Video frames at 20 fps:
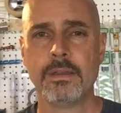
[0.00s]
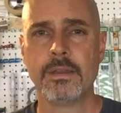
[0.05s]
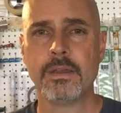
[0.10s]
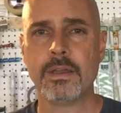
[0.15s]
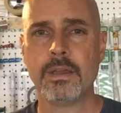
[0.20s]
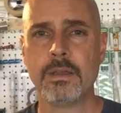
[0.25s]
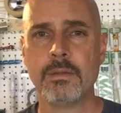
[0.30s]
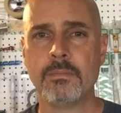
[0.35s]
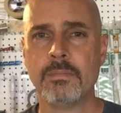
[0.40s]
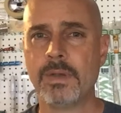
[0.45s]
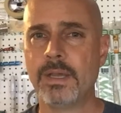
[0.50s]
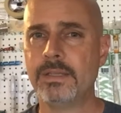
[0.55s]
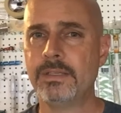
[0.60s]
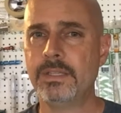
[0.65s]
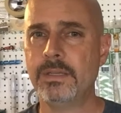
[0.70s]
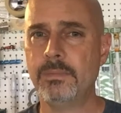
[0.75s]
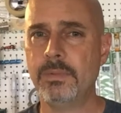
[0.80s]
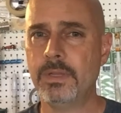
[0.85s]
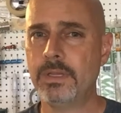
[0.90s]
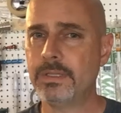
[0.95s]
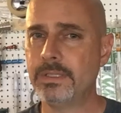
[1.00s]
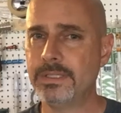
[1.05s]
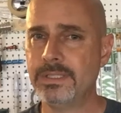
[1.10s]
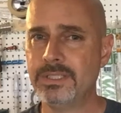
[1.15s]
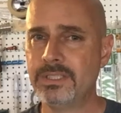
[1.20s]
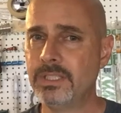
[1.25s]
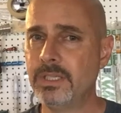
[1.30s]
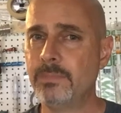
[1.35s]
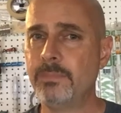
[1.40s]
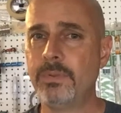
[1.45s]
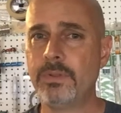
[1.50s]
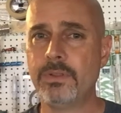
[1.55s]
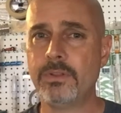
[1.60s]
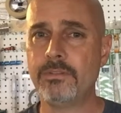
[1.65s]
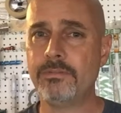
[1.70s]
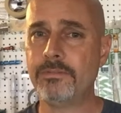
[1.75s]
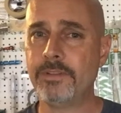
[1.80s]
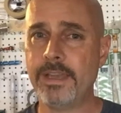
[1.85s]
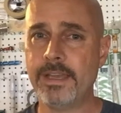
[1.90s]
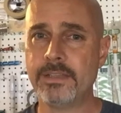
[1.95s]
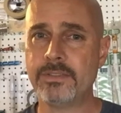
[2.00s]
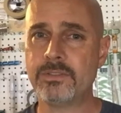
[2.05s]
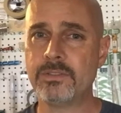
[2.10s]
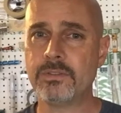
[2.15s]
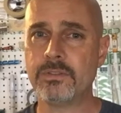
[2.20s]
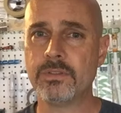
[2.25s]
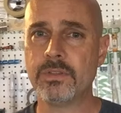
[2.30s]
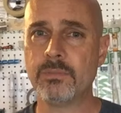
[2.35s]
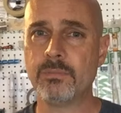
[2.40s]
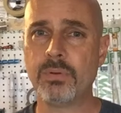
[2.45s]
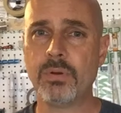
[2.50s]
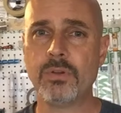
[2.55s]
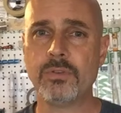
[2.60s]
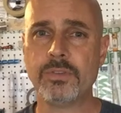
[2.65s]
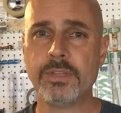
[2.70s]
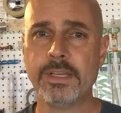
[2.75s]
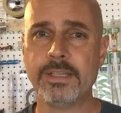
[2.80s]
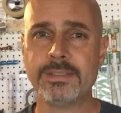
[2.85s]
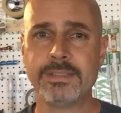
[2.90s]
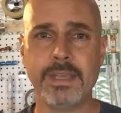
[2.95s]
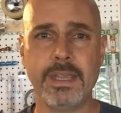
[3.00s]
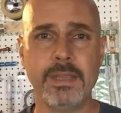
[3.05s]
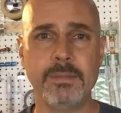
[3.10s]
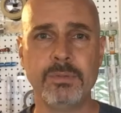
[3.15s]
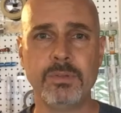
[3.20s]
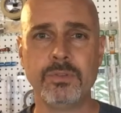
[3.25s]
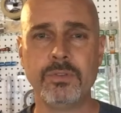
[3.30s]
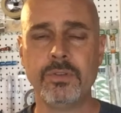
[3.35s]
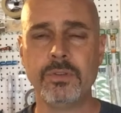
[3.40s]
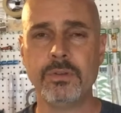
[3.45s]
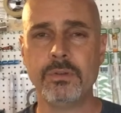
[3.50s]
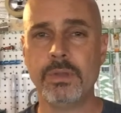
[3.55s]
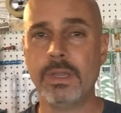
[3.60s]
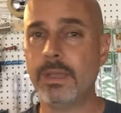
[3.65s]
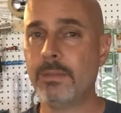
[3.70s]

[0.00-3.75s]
I typically ship a little faster than ProTech's able to,